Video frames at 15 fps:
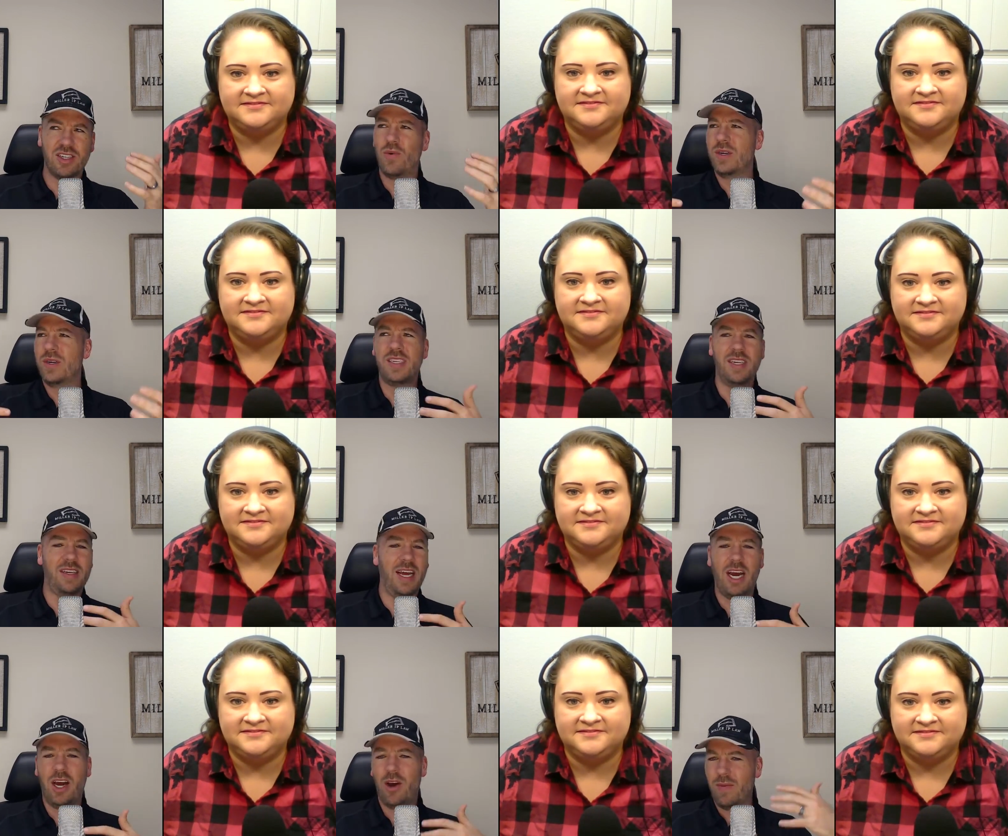Speaker 1: sit
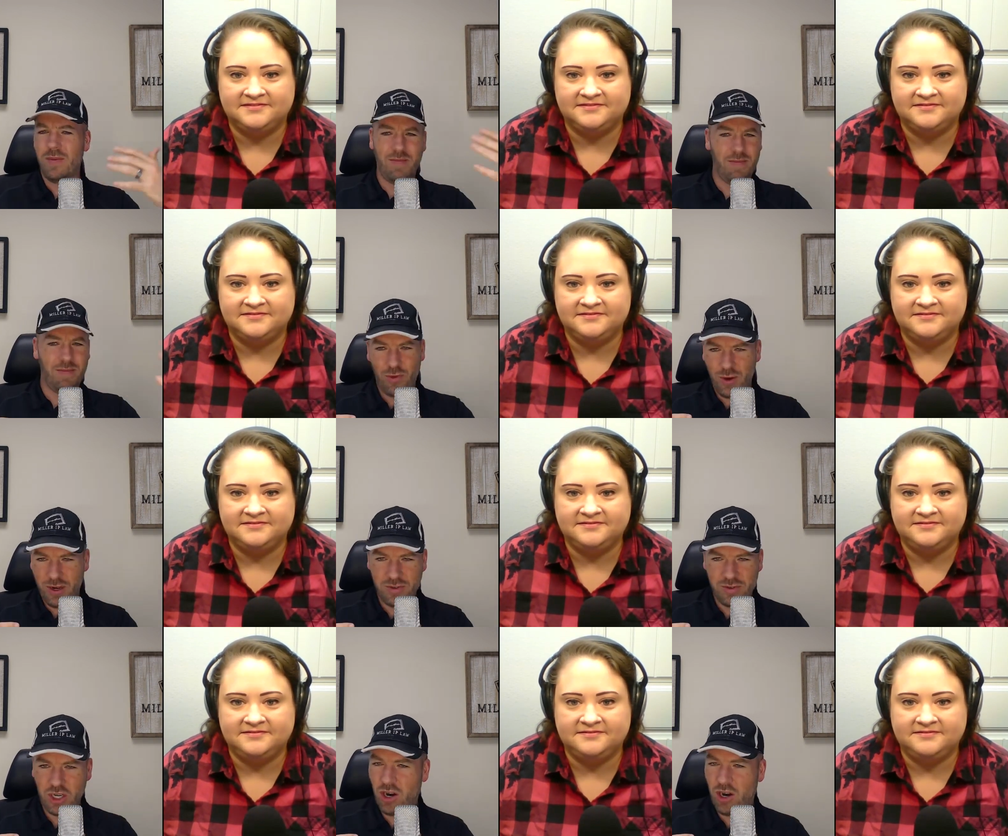down free of
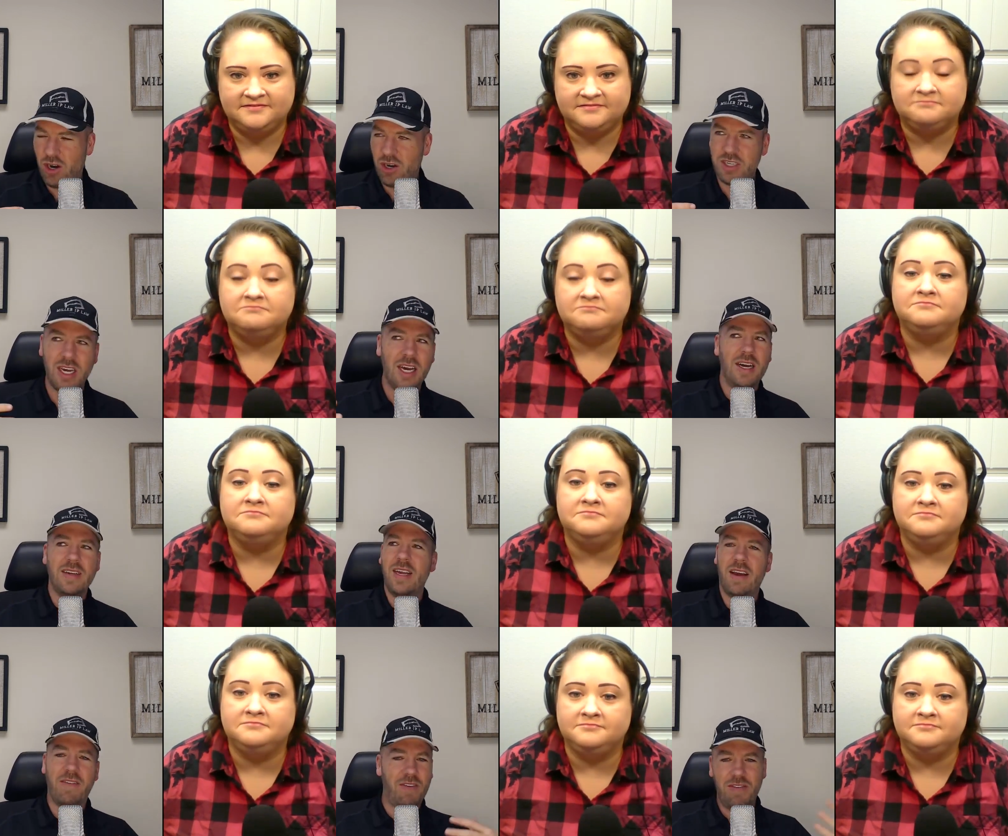charge. Take
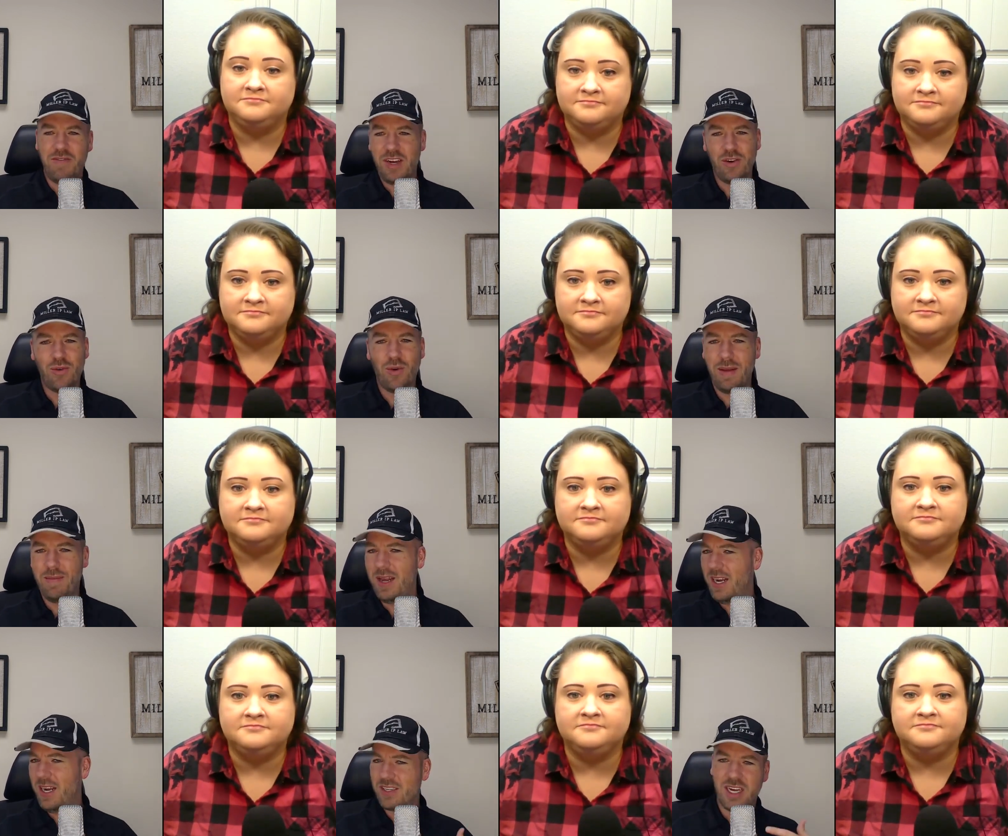15, 20
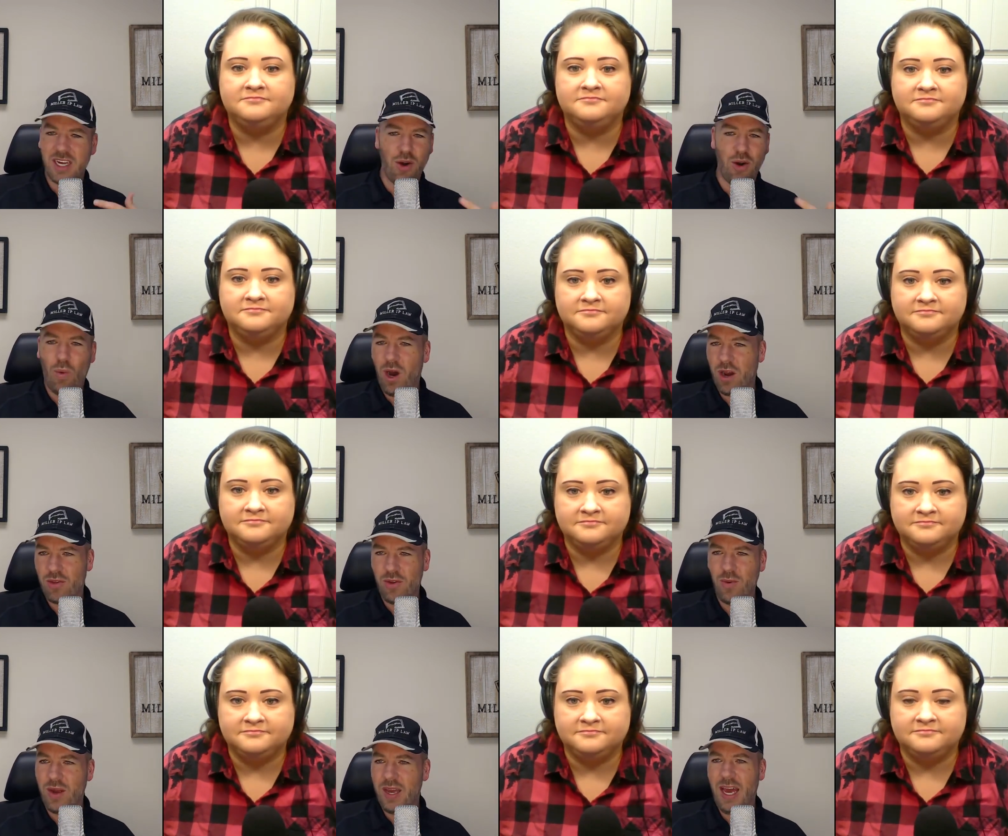minutes, kind of walk through what
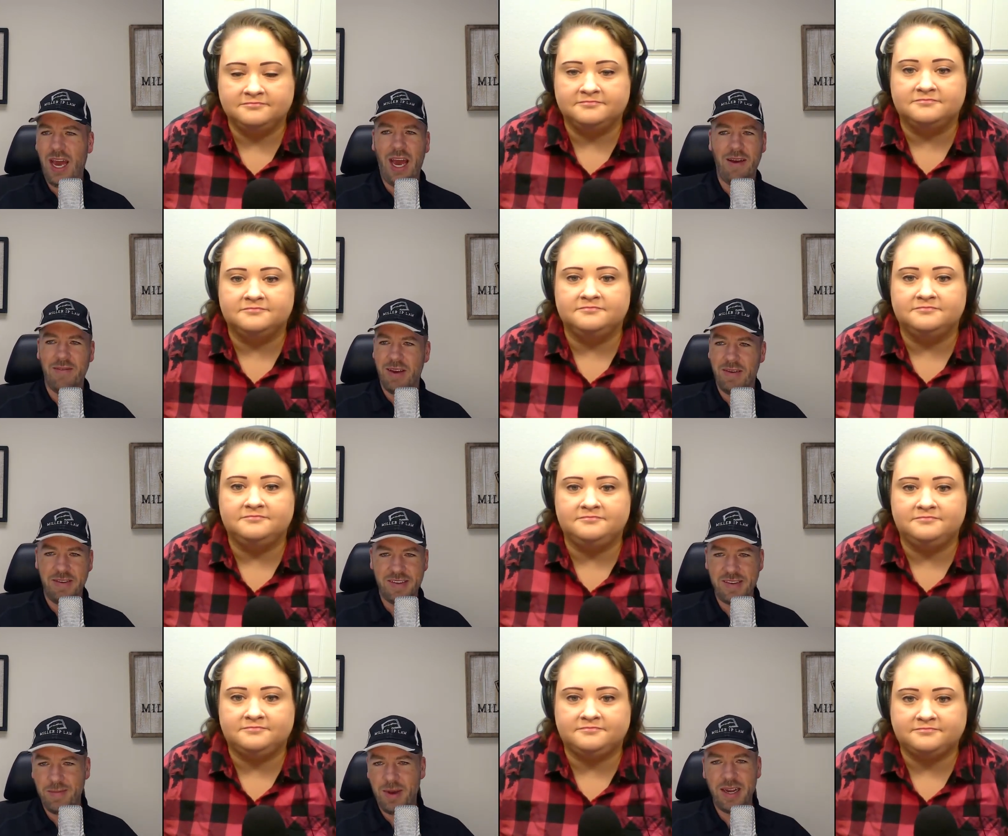you have, give you some
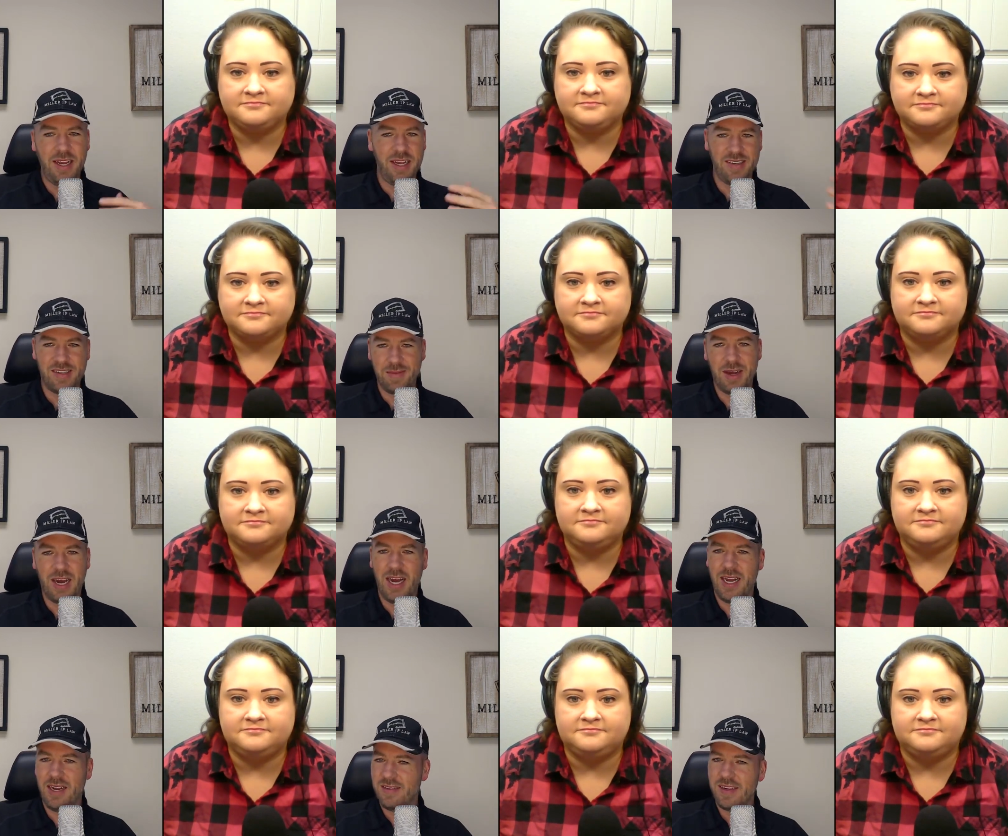ideas, some
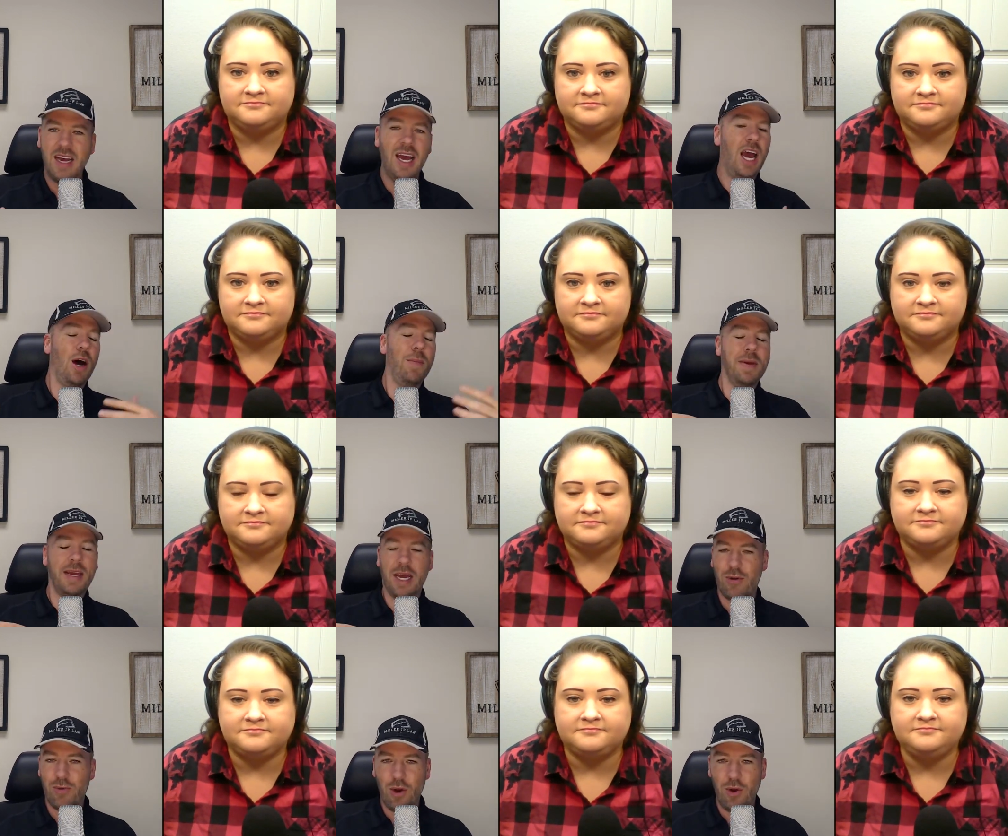guidance, help you get a
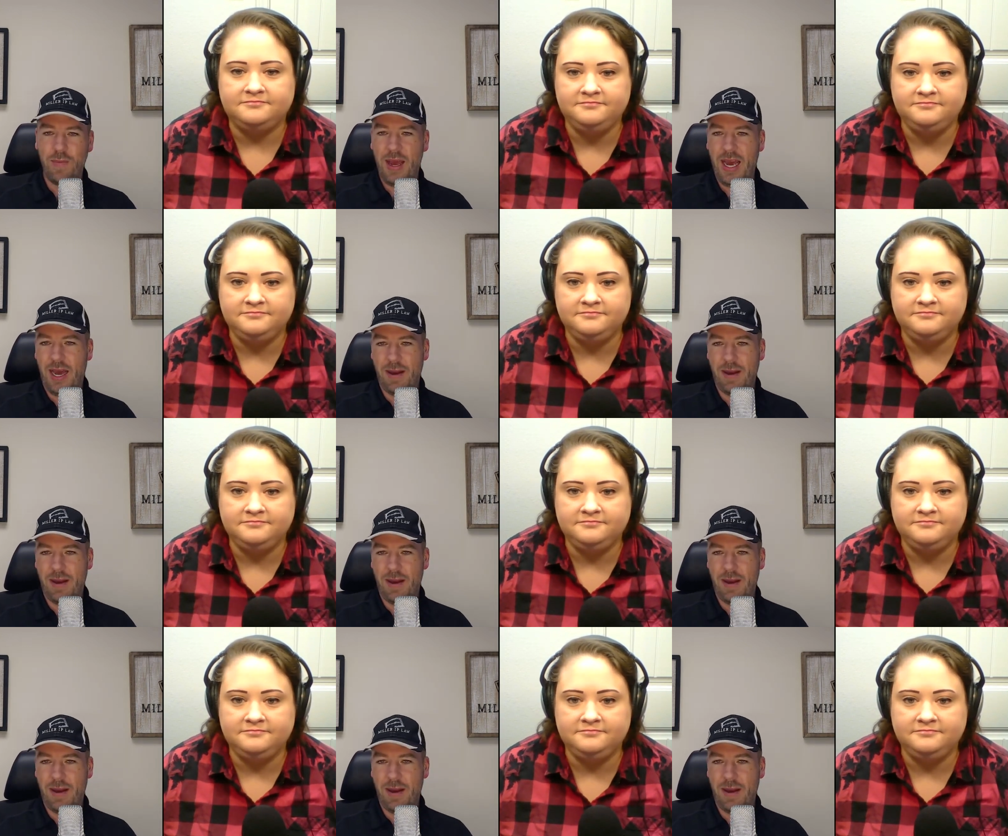roadmap.